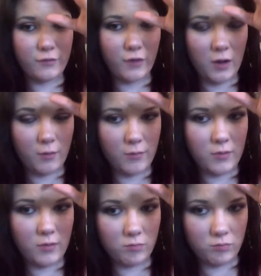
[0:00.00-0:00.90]
From
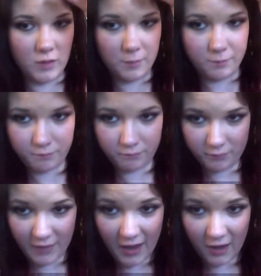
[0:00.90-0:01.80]
the
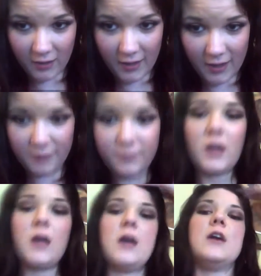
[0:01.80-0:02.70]
hairline
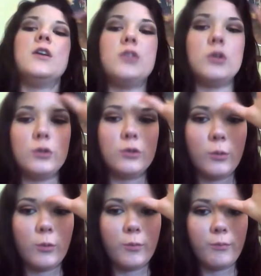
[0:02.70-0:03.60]

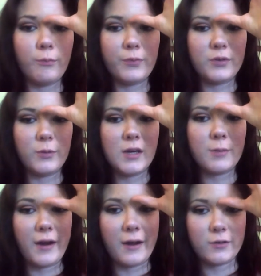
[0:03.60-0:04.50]
to between your
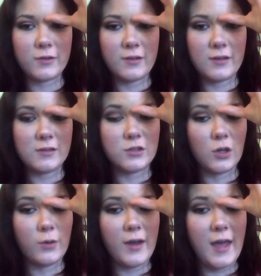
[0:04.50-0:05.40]
brows is
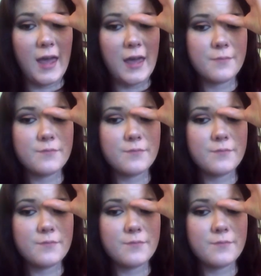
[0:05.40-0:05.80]
zone A.